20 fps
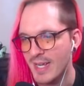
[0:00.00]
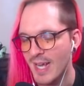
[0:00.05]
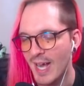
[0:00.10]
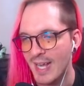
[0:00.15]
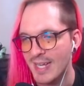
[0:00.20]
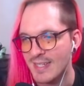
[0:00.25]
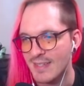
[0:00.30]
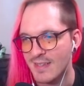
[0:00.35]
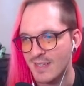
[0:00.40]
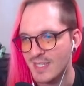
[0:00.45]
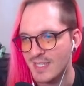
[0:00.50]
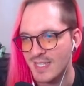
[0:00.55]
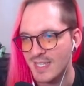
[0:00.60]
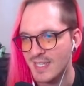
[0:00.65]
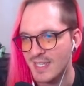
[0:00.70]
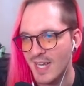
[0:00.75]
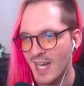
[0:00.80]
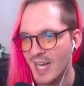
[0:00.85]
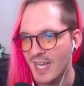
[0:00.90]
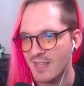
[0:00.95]
I
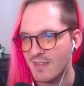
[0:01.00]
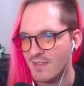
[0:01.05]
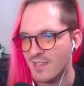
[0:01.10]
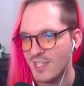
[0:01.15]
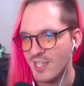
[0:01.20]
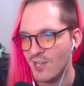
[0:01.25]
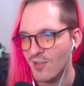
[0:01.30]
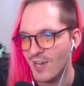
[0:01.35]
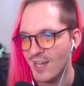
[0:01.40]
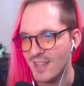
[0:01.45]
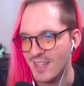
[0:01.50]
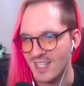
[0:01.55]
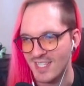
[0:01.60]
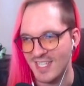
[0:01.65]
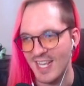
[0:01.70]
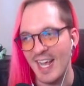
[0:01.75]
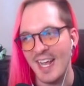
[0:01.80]
did not curate this